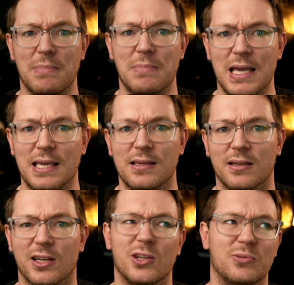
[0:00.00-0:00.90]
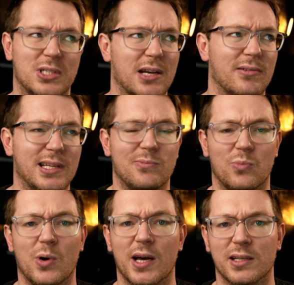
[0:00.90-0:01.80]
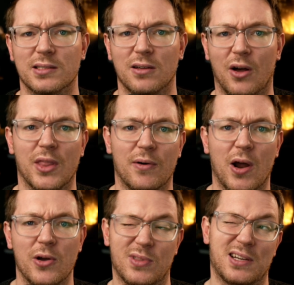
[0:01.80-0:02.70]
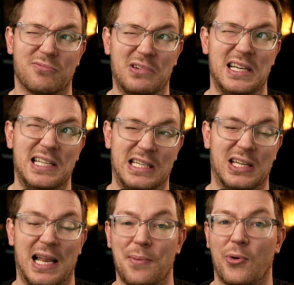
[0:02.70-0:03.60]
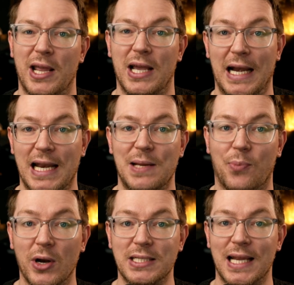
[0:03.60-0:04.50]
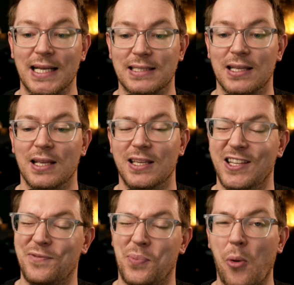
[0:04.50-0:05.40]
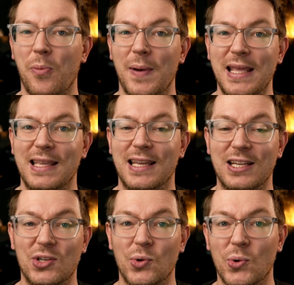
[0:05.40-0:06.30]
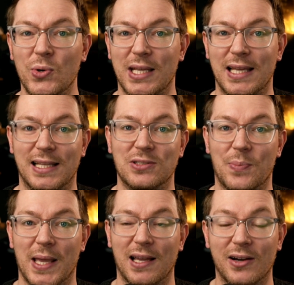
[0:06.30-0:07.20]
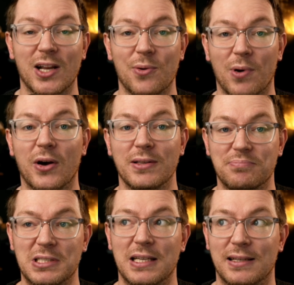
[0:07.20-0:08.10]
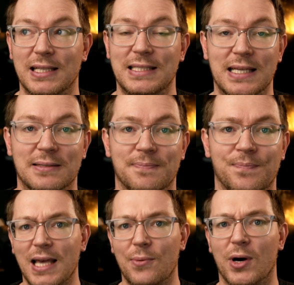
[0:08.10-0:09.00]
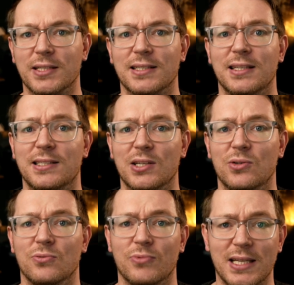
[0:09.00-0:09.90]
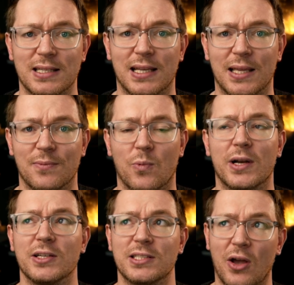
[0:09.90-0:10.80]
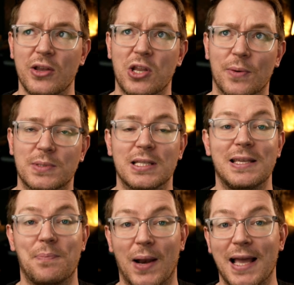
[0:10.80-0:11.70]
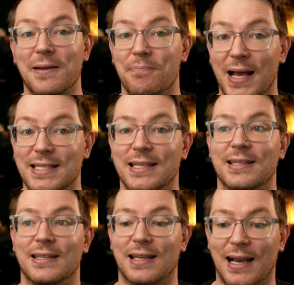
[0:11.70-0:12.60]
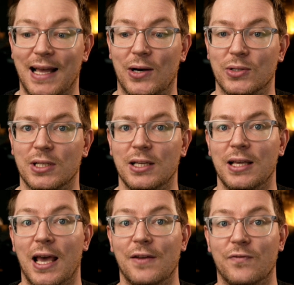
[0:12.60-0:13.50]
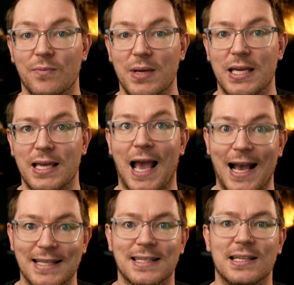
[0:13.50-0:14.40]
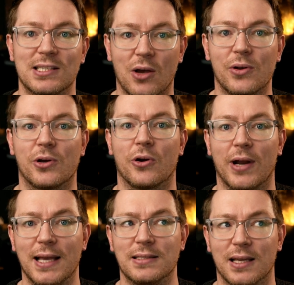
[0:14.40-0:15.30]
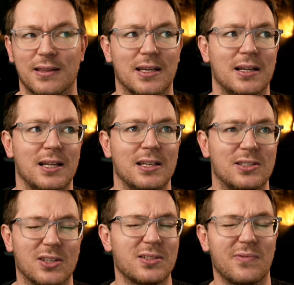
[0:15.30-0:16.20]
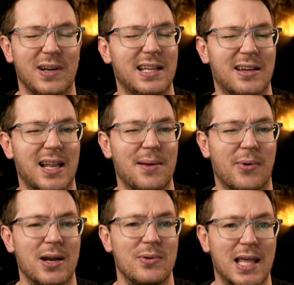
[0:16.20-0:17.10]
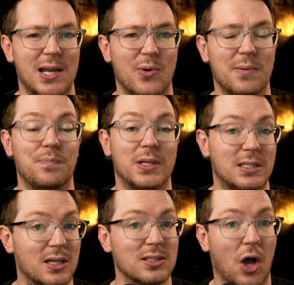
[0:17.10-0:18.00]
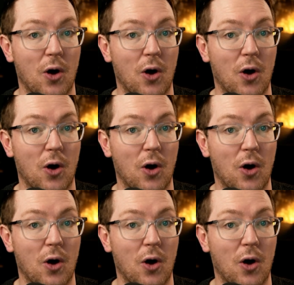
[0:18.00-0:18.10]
like me, who generally works on their own, they don't really collaborate on any projects, you've probably ignored it a little bit. I know I certainly did. But that was until recently, when I signed up to the Blackmagic CLOUD. And for me, as a solo creator that doesn't really collaborate with anyone, but does